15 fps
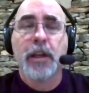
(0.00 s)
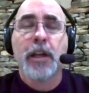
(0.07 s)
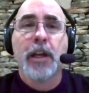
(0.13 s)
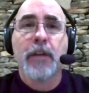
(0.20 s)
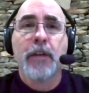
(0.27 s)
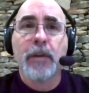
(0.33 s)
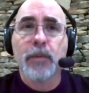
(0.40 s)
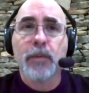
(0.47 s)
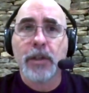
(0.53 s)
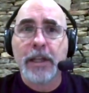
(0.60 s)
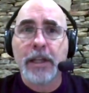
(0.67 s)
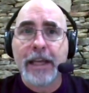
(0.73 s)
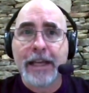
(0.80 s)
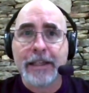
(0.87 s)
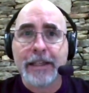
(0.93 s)
If I'm
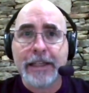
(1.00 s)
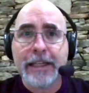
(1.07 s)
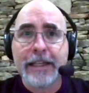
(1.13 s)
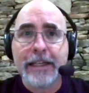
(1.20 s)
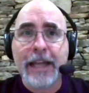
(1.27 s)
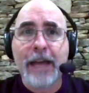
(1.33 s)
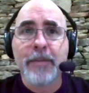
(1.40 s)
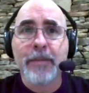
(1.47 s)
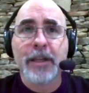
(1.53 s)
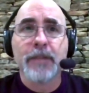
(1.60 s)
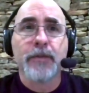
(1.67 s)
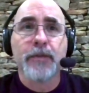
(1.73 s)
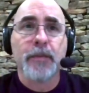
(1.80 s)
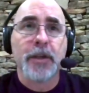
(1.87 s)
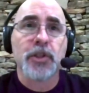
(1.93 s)
looking at economic
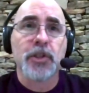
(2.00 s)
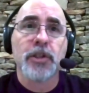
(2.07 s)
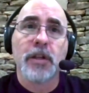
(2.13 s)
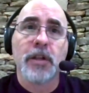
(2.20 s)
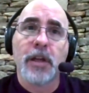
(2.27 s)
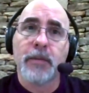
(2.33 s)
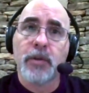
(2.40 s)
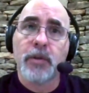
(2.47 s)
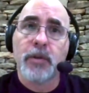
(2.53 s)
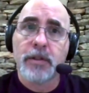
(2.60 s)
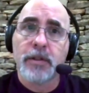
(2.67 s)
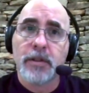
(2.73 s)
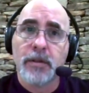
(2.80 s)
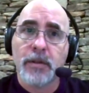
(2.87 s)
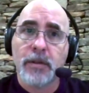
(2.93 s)
information, I'm going
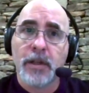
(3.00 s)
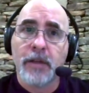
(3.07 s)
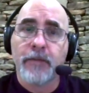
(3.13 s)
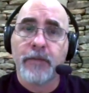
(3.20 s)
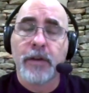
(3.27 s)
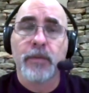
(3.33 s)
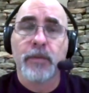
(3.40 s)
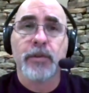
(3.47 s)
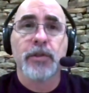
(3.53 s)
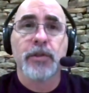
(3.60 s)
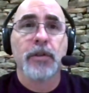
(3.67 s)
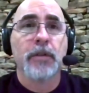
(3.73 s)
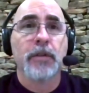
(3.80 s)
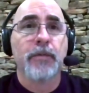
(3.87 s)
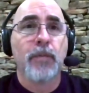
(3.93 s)
to the Federal
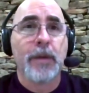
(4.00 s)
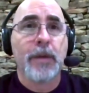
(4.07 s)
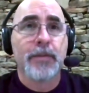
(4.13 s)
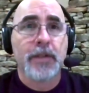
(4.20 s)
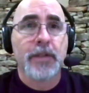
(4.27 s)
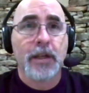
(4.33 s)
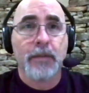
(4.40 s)
Reserve website.